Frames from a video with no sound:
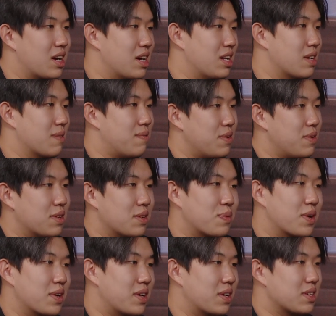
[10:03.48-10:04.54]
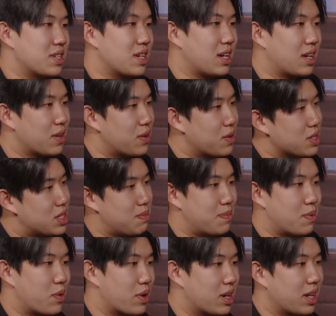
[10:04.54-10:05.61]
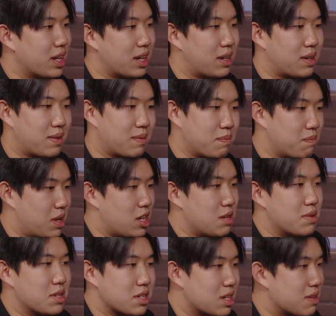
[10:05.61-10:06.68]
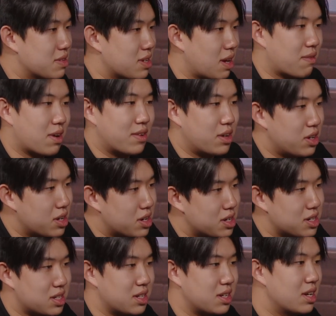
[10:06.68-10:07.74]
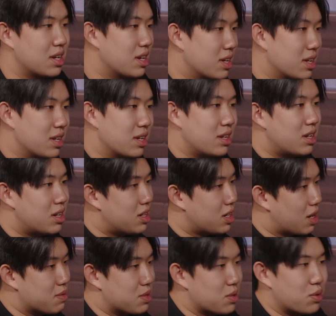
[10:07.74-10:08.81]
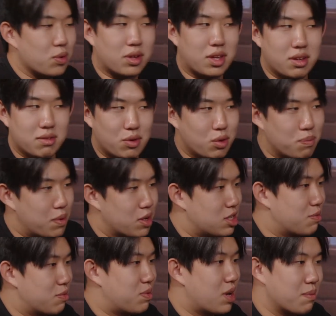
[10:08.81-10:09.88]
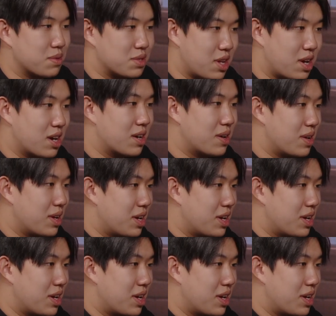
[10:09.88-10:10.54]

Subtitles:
in the field where they're saying, oh, some people want to like make humans live like 500 years, and comes a whole bunch of problems there.